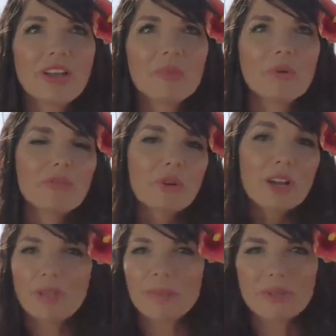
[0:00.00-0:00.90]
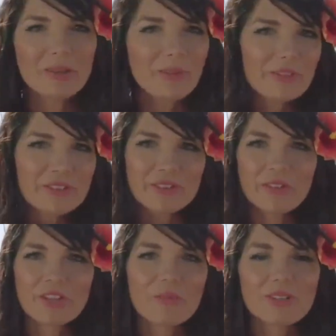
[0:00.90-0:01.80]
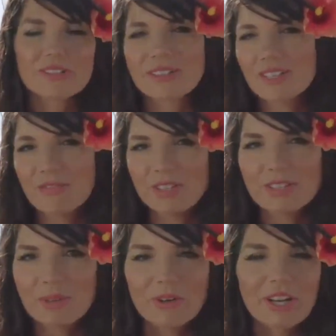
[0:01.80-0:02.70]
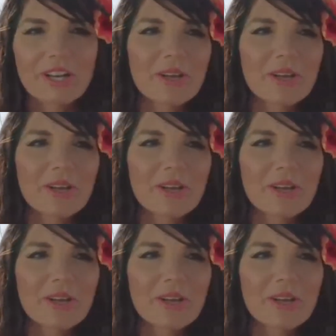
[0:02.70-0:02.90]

before I met Pete, my physical therapist, because he fixed me right up.